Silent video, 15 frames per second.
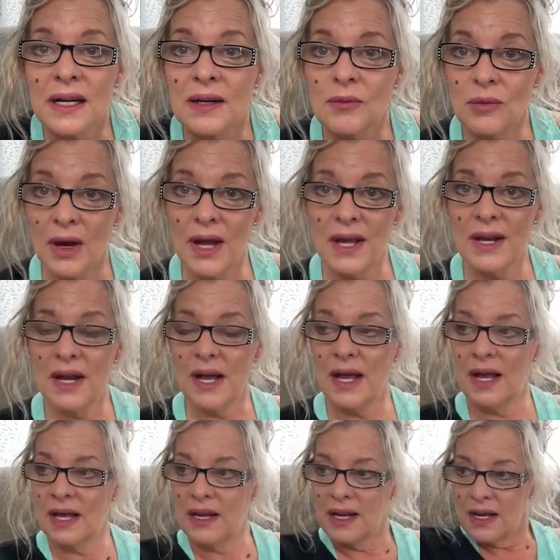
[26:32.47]
Right
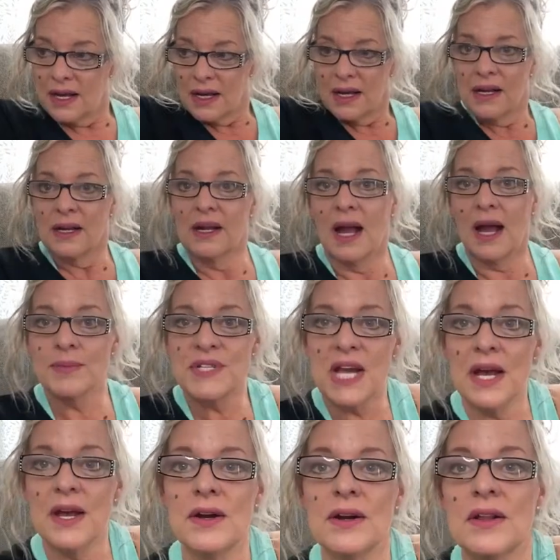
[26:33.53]
on. I'm
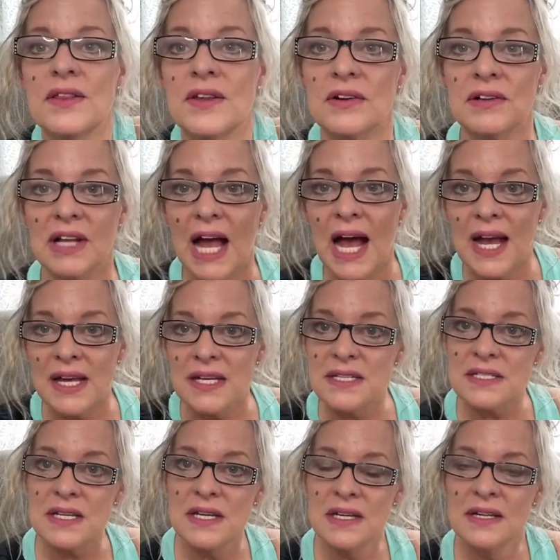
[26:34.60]
tired of their
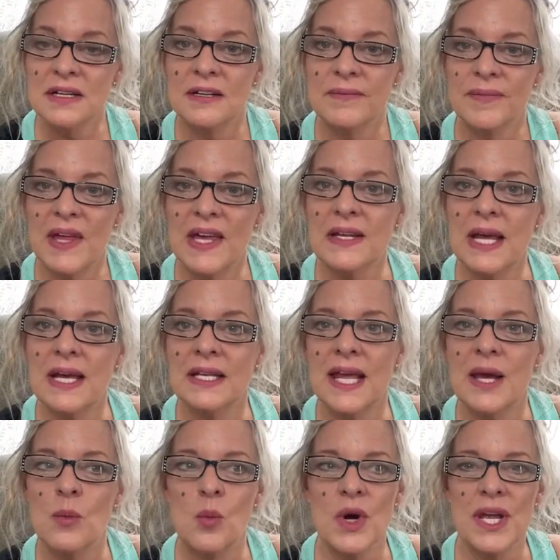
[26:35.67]
lies. And
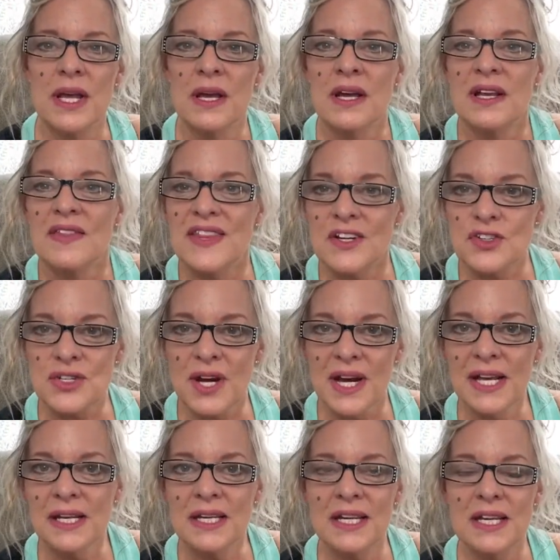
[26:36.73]
that they're
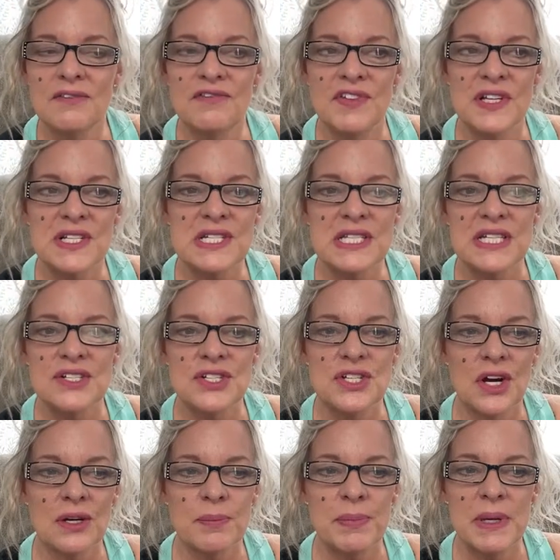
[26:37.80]
trying to convince these
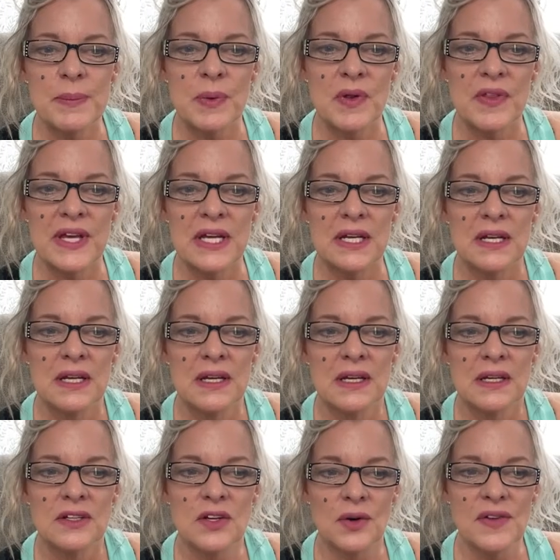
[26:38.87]
young people that
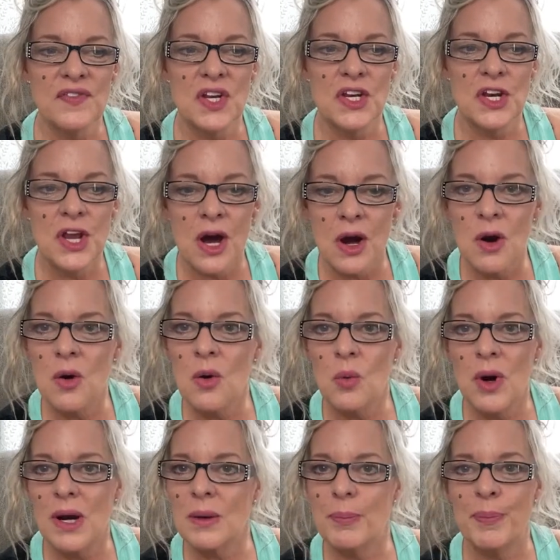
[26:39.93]
don't even know
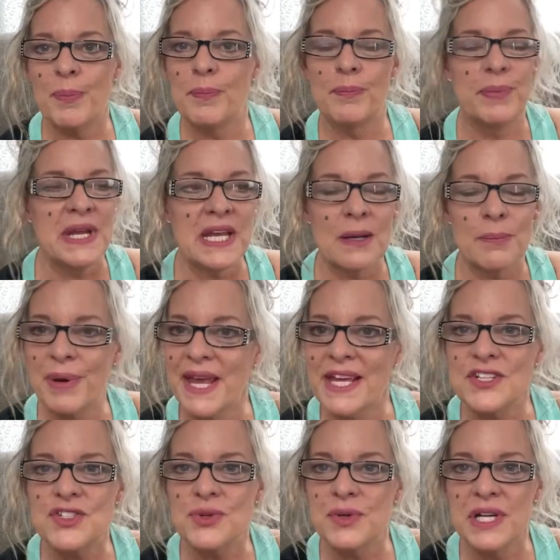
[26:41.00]
what being a
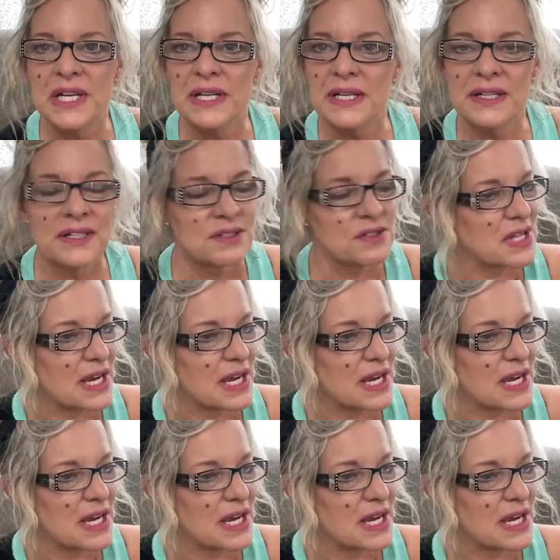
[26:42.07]
patriot is.